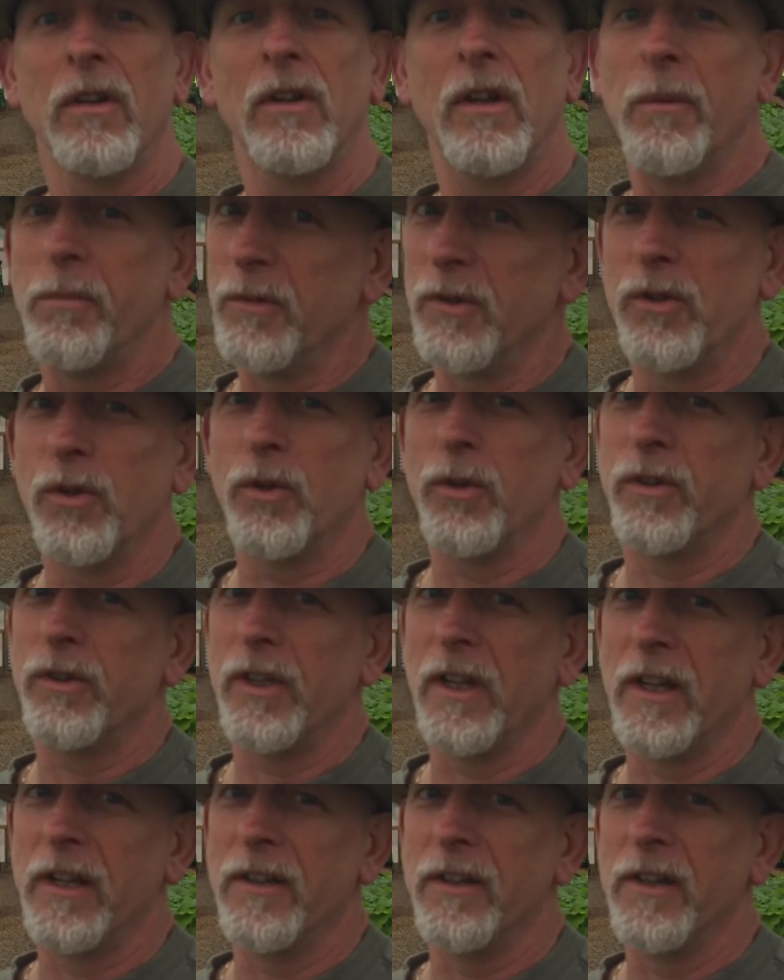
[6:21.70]
Coming to a
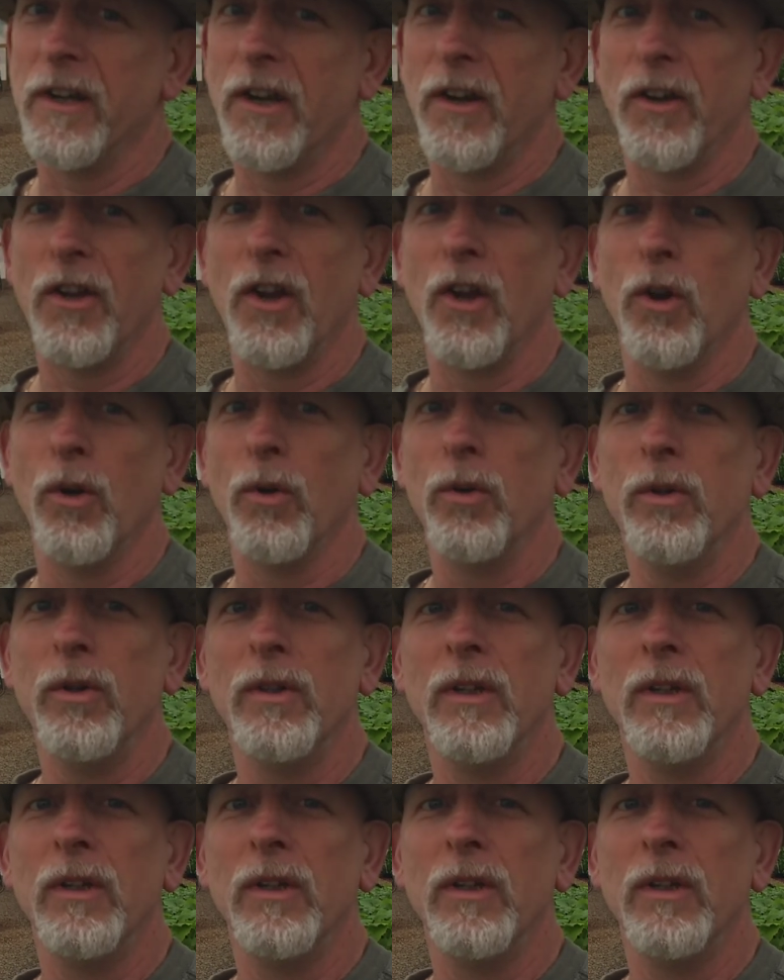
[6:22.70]
theater near you.